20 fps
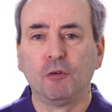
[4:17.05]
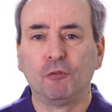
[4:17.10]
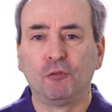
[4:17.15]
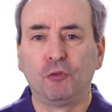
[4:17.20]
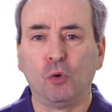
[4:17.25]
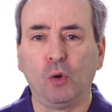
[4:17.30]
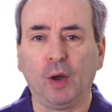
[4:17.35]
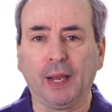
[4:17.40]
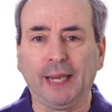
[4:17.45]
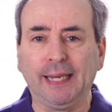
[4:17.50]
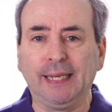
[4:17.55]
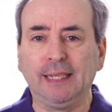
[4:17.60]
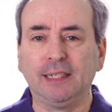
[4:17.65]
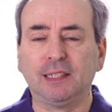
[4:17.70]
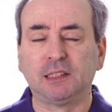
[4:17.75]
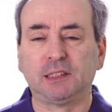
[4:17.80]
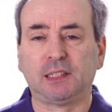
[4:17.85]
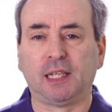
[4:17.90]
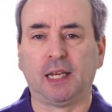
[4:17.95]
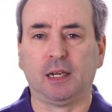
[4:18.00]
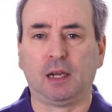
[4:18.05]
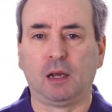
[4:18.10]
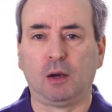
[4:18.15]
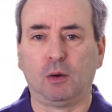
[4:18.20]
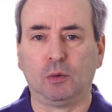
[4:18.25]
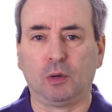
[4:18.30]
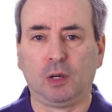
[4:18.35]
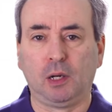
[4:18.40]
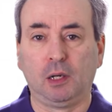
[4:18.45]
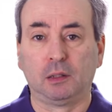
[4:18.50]
For each
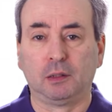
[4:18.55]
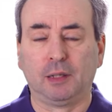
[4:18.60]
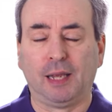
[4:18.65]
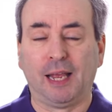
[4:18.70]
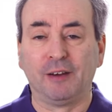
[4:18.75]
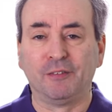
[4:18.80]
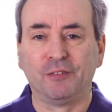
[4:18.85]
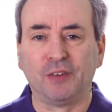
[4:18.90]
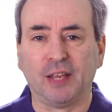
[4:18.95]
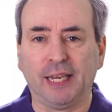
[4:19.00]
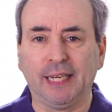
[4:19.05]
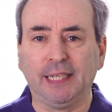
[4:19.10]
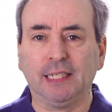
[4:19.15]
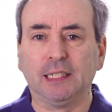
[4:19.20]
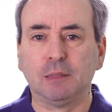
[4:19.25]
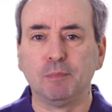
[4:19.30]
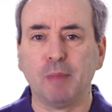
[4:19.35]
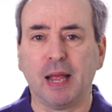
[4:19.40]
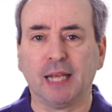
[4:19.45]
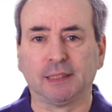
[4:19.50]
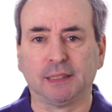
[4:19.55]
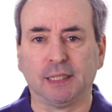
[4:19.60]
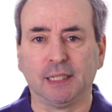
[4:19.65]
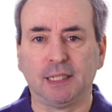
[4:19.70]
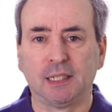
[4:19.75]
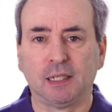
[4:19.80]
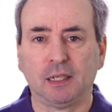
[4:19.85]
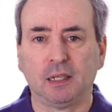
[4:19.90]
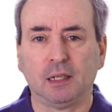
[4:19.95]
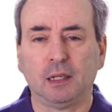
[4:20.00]
stakeholder and for each
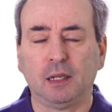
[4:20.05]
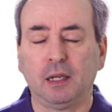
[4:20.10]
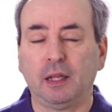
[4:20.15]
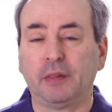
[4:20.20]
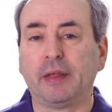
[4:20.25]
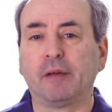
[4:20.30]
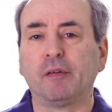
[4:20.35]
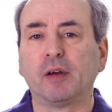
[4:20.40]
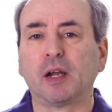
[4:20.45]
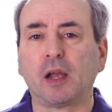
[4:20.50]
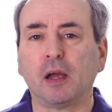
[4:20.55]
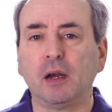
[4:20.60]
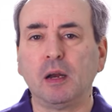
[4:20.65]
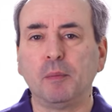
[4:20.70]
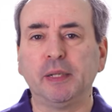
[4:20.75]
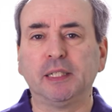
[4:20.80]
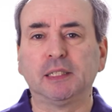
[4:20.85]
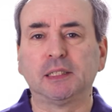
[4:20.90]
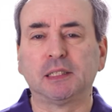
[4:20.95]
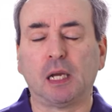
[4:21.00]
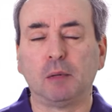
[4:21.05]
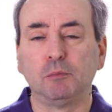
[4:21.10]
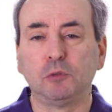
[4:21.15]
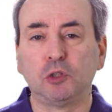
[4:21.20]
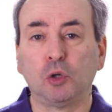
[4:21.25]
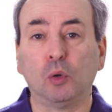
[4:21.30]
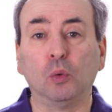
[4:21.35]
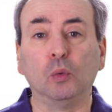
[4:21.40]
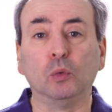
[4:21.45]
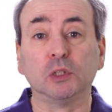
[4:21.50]
message, there are going to be some
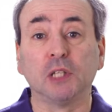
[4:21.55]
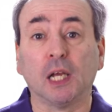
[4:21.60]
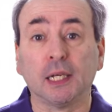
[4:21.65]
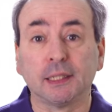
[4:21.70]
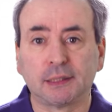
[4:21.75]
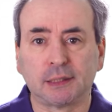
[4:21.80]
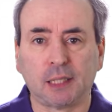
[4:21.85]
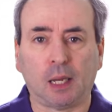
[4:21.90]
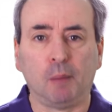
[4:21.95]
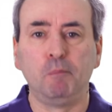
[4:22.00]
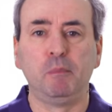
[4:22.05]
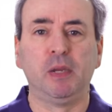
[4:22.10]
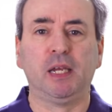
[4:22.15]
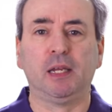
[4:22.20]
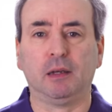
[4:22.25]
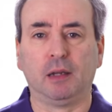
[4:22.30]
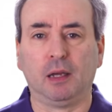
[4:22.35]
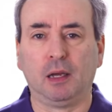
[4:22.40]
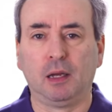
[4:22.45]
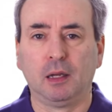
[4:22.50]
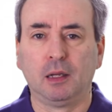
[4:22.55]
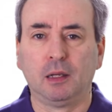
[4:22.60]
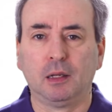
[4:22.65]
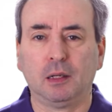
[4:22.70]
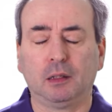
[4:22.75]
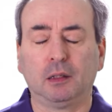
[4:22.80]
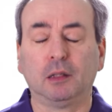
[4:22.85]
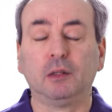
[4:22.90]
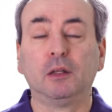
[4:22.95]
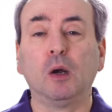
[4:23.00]
tools, some media
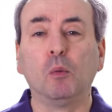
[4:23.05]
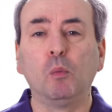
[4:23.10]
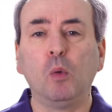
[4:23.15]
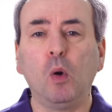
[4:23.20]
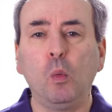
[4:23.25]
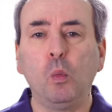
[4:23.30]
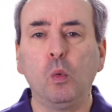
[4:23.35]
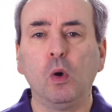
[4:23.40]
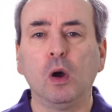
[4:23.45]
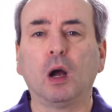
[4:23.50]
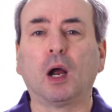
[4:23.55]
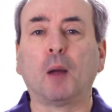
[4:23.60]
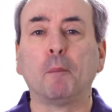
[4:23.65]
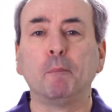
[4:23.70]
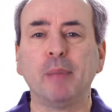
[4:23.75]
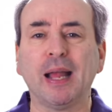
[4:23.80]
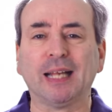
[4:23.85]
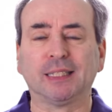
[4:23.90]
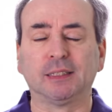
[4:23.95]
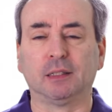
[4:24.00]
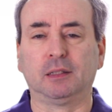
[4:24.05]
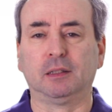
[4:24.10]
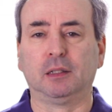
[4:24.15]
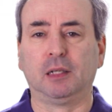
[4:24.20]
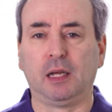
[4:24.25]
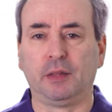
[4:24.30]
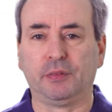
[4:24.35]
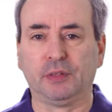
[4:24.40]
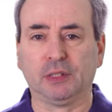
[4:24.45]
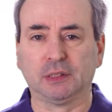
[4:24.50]
that will work better than
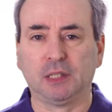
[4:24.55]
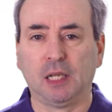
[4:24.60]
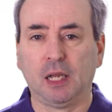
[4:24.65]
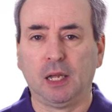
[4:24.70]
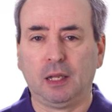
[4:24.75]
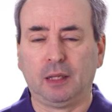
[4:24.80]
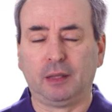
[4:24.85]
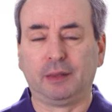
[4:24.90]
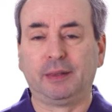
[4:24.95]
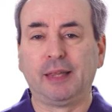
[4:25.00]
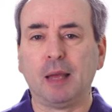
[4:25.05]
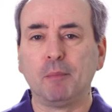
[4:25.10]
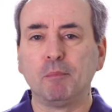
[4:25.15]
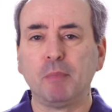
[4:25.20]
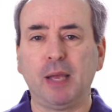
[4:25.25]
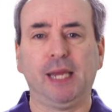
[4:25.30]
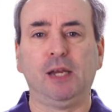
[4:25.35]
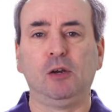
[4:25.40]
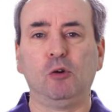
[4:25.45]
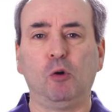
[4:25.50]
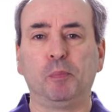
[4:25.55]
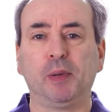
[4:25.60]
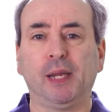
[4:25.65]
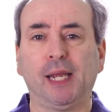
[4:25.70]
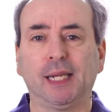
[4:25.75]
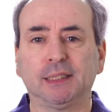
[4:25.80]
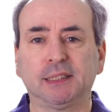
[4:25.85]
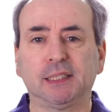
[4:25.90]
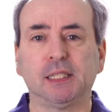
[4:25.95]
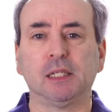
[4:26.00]
others. There may not be
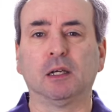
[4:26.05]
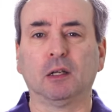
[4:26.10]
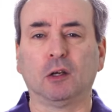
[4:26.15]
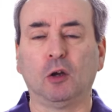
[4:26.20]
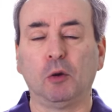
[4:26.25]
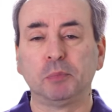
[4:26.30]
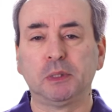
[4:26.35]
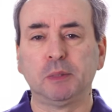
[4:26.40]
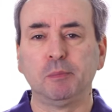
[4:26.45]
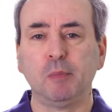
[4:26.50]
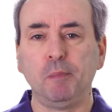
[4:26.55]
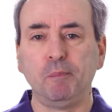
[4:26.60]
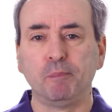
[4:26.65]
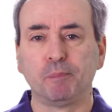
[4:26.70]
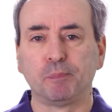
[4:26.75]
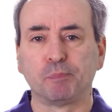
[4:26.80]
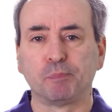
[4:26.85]
a single optimum,